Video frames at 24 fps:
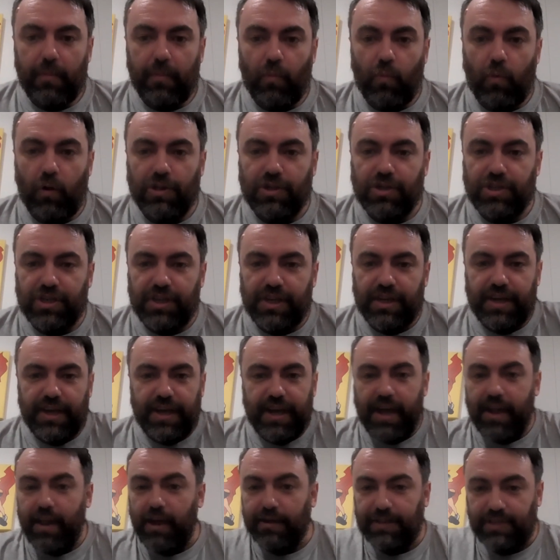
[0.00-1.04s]
watching
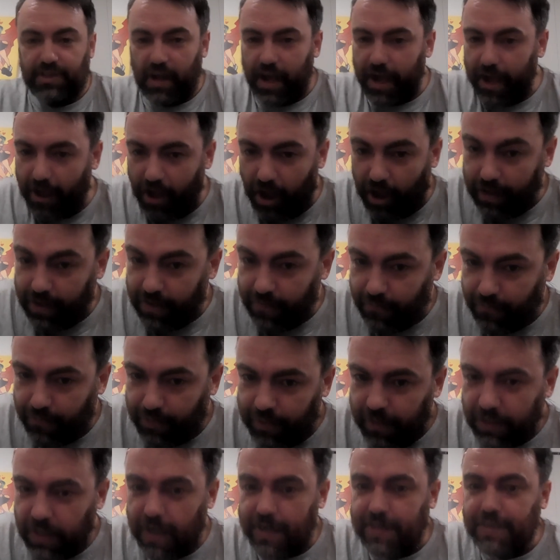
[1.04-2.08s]
it and I was like, I didn't
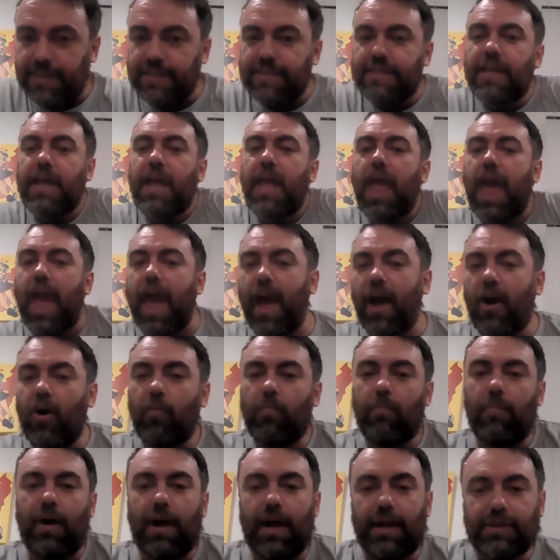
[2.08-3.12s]
realize how
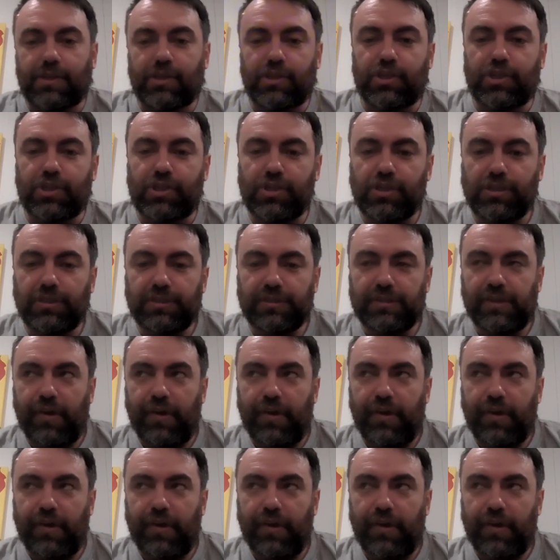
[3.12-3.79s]
much